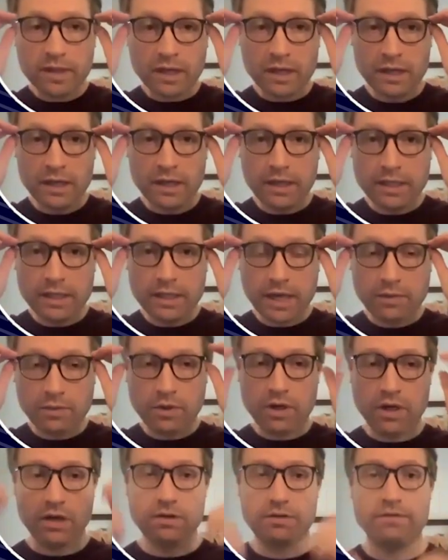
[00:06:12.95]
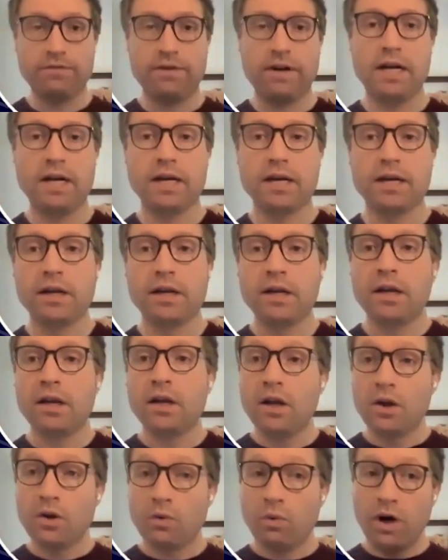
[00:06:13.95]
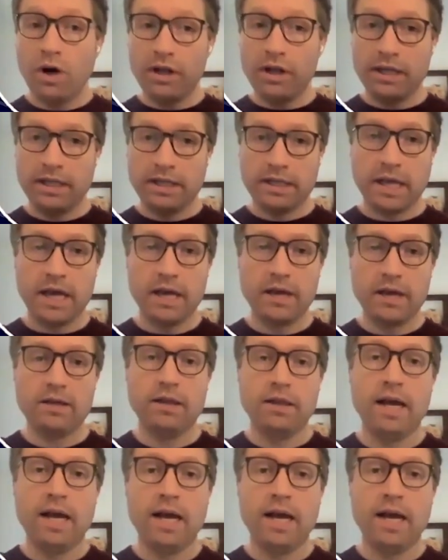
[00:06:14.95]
In this case, we're going to define Qual-at-Scale